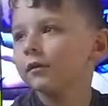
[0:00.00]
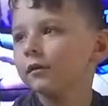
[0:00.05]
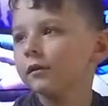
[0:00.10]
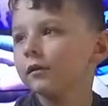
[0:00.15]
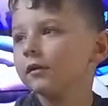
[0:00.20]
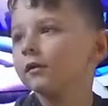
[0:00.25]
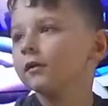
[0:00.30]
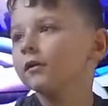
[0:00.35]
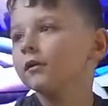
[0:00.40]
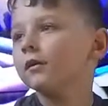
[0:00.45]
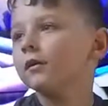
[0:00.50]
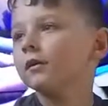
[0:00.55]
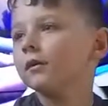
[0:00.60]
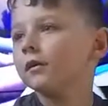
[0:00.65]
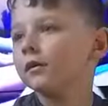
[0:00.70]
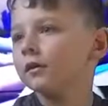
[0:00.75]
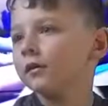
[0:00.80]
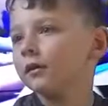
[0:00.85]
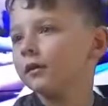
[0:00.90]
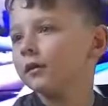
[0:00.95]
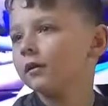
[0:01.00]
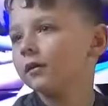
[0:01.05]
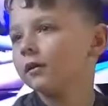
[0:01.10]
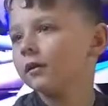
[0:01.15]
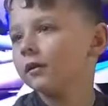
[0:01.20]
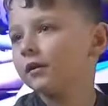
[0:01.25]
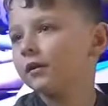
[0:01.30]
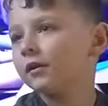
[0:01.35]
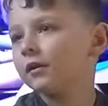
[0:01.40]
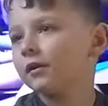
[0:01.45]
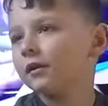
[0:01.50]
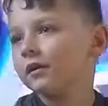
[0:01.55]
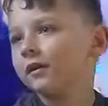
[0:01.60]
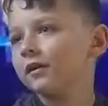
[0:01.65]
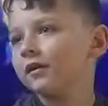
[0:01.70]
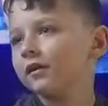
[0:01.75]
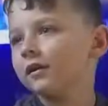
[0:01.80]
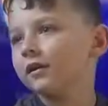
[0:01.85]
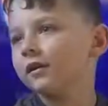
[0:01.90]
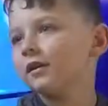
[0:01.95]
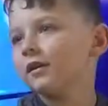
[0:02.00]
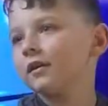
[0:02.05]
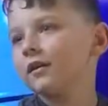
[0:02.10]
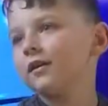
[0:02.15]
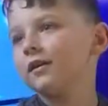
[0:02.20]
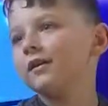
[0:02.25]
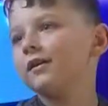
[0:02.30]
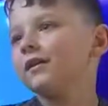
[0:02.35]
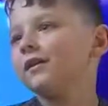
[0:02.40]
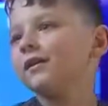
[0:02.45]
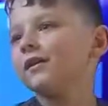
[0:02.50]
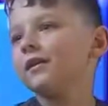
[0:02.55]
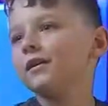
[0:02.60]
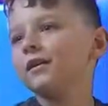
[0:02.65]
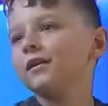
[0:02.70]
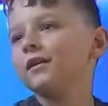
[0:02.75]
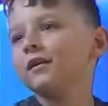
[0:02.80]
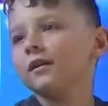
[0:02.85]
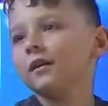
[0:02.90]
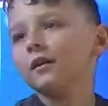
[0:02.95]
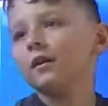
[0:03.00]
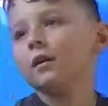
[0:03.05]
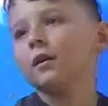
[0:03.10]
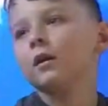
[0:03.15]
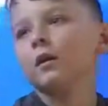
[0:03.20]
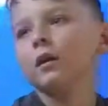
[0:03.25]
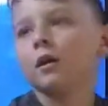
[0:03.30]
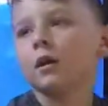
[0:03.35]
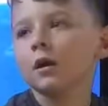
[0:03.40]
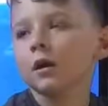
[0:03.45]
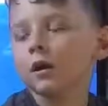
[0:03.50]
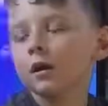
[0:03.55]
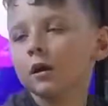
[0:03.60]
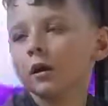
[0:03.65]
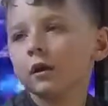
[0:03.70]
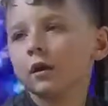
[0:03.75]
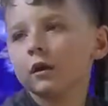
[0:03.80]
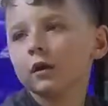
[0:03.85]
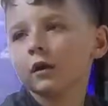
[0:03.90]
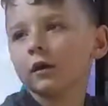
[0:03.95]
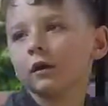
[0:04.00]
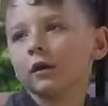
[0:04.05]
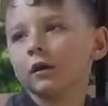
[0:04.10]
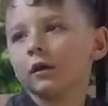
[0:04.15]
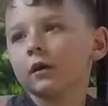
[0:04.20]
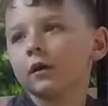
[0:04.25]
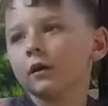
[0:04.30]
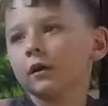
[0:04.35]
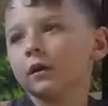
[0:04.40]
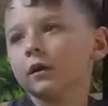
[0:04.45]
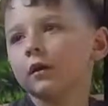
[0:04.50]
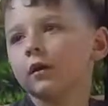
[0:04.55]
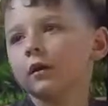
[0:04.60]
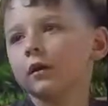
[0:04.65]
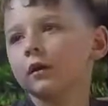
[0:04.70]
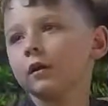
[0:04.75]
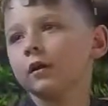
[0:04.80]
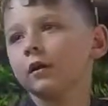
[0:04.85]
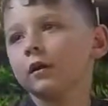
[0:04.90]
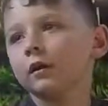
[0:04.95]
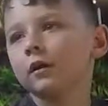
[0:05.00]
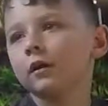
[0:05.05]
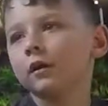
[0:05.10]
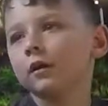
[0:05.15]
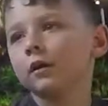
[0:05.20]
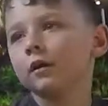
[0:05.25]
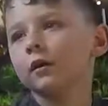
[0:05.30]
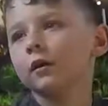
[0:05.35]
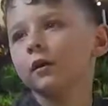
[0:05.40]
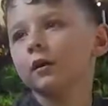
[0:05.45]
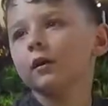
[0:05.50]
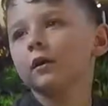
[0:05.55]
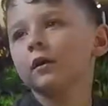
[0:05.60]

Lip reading: (silent)